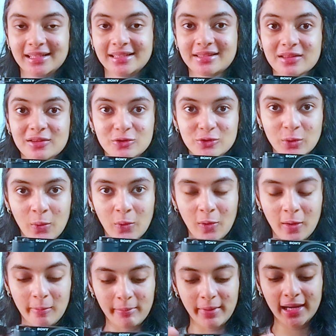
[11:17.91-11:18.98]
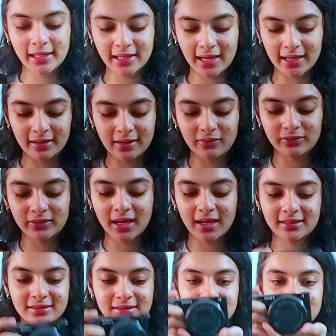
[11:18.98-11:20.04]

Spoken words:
It's so compact. I love that.